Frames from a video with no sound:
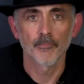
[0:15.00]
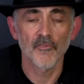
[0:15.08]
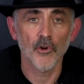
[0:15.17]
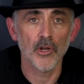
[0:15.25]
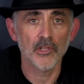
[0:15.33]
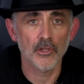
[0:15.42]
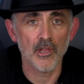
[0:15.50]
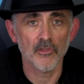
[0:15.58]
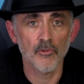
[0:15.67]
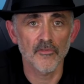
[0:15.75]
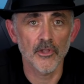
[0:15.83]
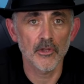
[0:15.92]
Before I do
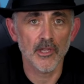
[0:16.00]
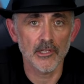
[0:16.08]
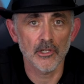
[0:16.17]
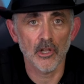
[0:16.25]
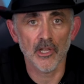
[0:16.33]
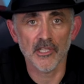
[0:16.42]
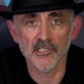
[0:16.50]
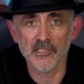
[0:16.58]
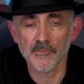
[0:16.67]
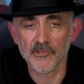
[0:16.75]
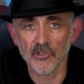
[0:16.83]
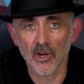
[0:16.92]
this review, can you like and
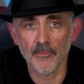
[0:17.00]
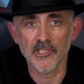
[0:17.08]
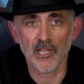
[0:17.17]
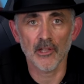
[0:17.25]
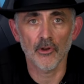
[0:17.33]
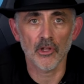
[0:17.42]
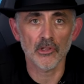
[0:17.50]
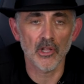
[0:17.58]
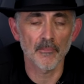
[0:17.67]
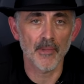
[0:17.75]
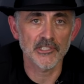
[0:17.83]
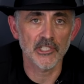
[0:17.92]
subscribe? Check out
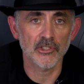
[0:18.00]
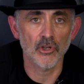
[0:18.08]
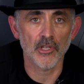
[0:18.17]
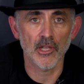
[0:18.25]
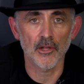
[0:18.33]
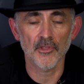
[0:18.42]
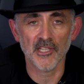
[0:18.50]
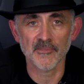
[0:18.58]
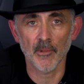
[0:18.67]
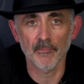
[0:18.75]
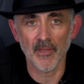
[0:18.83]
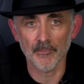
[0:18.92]
online magic dot co. That's
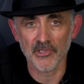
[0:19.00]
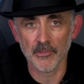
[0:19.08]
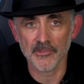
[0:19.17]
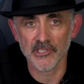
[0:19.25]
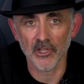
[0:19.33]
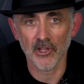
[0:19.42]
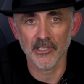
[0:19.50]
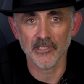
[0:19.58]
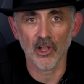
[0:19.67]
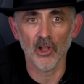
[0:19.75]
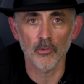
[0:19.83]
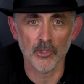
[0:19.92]
my membership site.
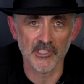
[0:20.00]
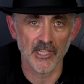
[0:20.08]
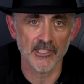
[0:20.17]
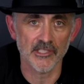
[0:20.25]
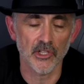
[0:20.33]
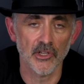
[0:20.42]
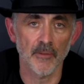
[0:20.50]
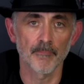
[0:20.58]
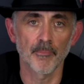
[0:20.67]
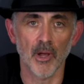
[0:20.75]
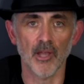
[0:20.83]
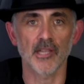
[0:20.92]
I would say it's good on
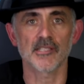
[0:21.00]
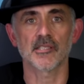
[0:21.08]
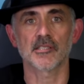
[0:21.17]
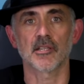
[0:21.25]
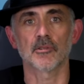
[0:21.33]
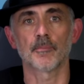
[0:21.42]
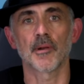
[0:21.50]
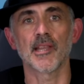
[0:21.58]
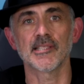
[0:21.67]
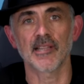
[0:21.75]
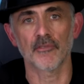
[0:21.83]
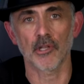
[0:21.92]
bias, so
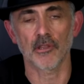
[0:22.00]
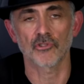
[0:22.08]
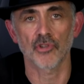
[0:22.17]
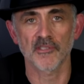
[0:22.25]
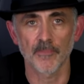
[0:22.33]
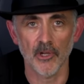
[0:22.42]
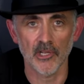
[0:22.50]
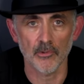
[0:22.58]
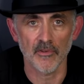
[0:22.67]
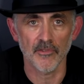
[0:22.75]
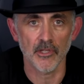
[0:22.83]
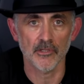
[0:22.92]
please have a look at the Trustpilot
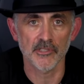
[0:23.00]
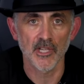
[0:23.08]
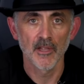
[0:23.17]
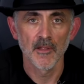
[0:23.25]
reviews.